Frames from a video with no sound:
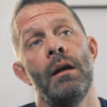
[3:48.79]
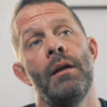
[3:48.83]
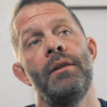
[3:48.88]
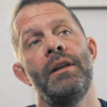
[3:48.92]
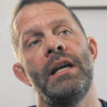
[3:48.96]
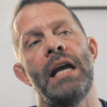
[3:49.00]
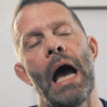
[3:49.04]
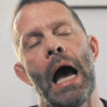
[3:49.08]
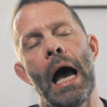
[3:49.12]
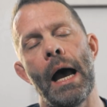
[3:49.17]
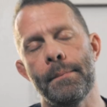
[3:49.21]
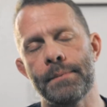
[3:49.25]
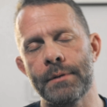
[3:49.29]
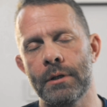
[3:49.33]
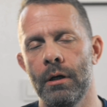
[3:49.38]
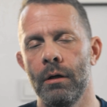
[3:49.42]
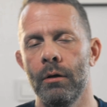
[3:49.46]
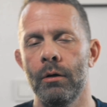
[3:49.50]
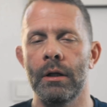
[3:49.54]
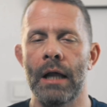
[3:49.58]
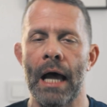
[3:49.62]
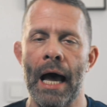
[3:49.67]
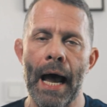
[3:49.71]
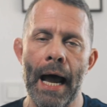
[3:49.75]
the
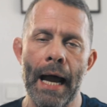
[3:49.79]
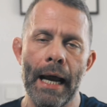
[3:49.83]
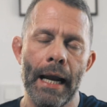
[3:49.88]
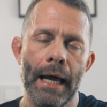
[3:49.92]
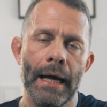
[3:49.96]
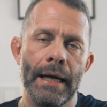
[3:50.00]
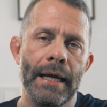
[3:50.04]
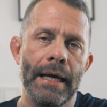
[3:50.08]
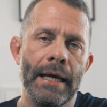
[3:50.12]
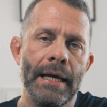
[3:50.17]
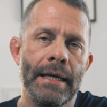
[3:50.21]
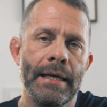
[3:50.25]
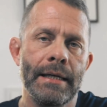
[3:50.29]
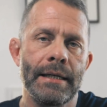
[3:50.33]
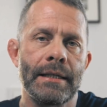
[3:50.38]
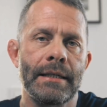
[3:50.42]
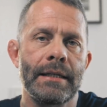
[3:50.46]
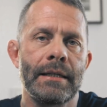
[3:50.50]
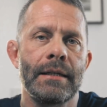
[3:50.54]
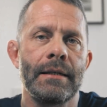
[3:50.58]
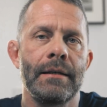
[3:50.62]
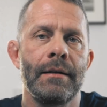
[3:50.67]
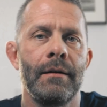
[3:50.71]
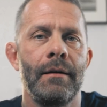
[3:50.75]
absolute highlight
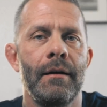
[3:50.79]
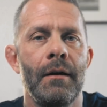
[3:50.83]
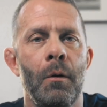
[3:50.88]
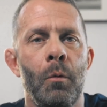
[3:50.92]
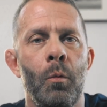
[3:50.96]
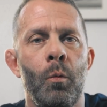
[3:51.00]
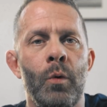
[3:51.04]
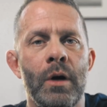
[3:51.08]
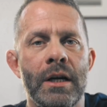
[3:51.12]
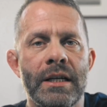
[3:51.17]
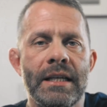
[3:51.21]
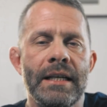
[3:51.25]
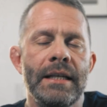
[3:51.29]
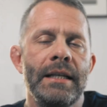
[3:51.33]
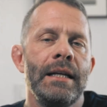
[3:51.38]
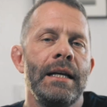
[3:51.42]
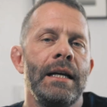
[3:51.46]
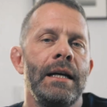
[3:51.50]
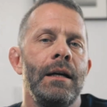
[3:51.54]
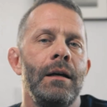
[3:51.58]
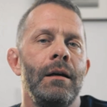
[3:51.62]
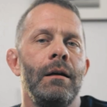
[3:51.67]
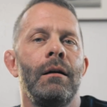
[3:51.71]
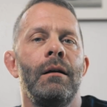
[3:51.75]
is
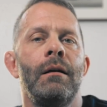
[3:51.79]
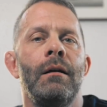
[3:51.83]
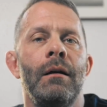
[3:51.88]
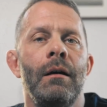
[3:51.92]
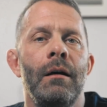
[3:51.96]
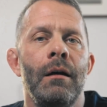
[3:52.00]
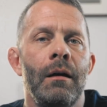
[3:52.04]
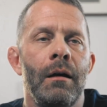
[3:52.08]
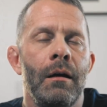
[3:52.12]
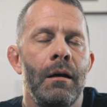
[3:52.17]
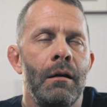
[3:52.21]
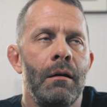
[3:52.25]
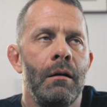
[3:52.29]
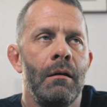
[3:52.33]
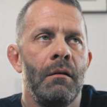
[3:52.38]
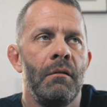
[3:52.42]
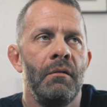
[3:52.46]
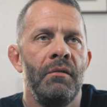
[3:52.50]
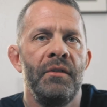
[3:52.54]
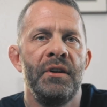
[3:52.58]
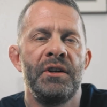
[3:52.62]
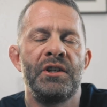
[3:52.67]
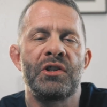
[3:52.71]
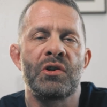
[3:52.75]
visiting
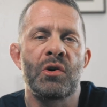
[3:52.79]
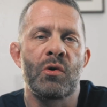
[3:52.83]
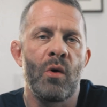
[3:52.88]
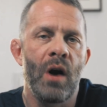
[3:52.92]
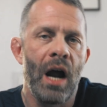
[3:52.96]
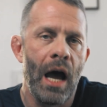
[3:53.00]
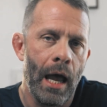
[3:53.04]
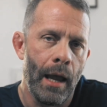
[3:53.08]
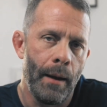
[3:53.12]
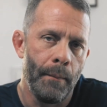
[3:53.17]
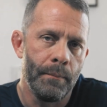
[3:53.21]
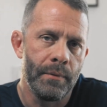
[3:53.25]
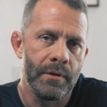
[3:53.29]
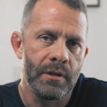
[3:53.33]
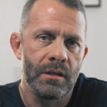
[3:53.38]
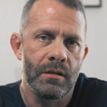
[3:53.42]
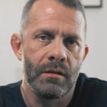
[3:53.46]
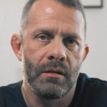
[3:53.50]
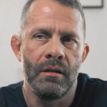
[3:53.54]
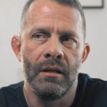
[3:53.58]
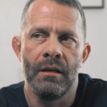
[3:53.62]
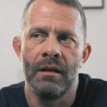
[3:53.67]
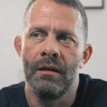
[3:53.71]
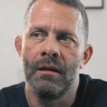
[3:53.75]
the
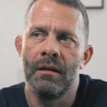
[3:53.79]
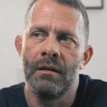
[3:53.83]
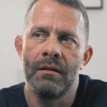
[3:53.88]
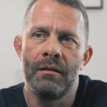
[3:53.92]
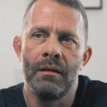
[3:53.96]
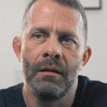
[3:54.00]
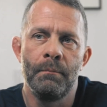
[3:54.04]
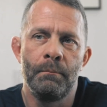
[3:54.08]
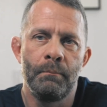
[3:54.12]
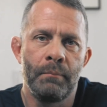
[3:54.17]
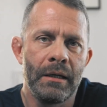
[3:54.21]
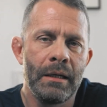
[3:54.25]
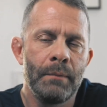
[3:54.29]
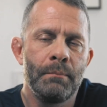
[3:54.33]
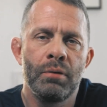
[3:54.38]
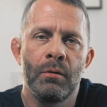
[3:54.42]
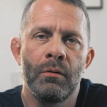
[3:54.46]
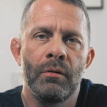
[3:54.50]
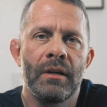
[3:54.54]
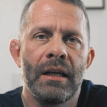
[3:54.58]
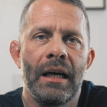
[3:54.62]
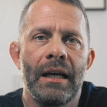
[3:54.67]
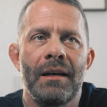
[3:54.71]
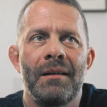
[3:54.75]
tribes, the
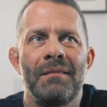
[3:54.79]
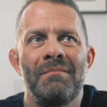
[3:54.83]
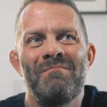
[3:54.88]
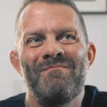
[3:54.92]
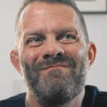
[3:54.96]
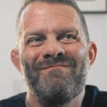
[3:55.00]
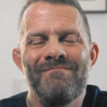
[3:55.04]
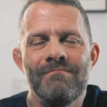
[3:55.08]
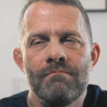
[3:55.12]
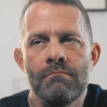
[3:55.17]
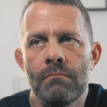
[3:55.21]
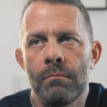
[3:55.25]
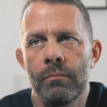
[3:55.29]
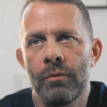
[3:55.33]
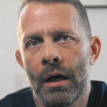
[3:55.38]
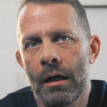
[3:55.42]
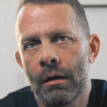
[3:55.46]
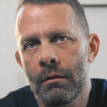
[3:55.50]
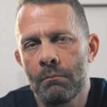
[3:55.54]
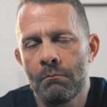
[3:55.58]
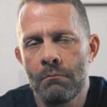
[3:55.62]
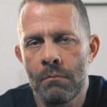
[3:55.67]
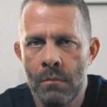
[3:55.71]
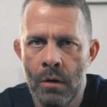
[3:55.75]
people that,
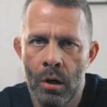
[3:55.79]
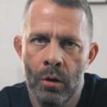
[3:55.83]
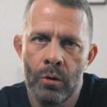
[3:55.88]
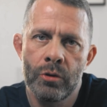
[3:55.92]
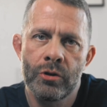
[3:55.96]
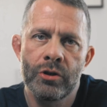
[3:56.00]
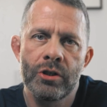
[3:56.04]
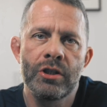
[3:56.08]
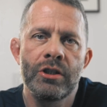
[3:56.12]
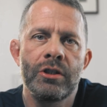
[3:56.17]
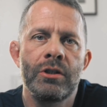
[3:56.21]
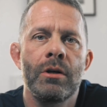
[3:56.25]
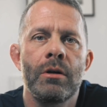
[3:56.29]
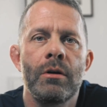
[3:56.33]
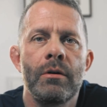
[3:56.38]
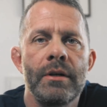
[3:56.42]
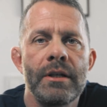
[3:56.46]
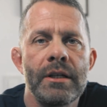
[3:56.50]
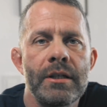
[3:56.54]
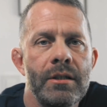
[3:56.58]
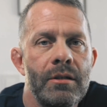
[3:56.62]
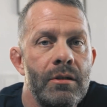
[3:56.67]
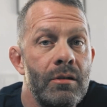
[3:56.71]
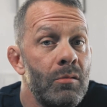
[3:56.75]
well, most
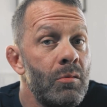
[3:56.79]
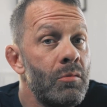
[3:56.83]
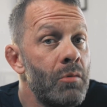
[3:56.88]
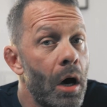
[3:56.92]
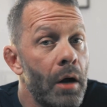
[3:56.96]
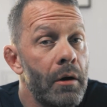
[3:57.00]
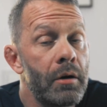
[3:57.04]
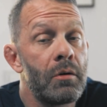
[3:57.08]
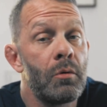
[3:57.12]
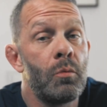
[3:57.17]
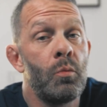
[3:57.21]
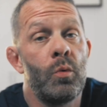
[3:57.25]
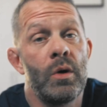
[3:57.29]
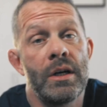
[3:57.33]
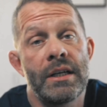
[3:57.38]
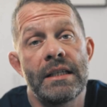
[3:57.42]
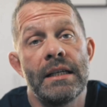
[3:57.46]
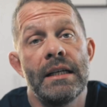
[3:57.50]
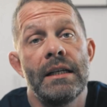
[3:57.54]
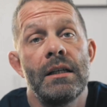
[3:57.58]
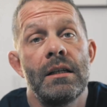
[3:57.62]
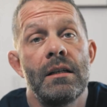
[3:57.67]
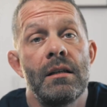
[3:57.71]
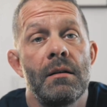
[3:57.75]
tourists do not
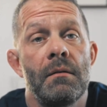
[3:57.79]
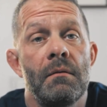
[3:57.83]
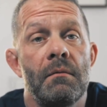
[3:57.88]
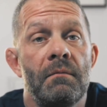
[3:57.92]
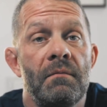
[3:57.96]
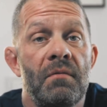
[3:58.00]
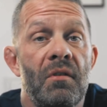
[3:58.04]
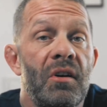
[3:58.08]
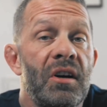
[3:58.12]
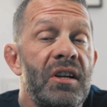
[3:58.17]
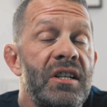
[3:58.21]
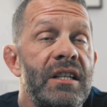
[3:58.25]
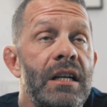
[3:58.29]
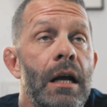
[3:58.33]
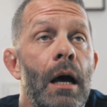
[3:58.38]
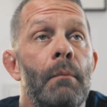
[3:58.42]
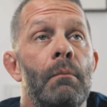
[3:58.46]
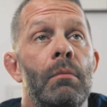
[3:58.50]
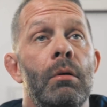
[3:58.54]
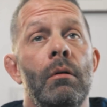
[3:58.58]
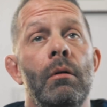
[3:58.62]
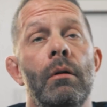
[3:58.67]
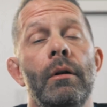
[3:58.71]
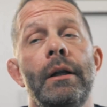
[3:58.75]
visit. For
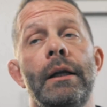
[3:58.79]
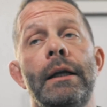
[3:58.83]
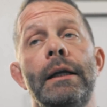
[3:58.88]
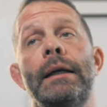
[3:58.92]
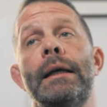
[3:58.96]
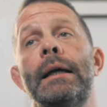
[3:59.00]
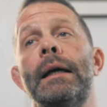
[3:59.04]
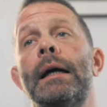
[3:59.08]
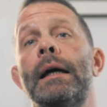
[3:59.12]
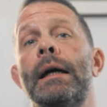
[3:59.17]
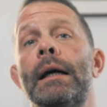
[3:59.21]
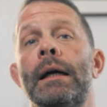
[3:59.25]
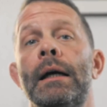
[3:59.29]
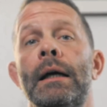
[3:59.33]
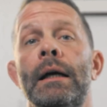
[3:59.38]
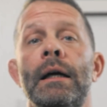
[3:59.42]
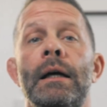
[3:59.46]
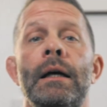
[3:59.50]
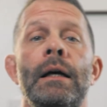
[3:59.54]
example, the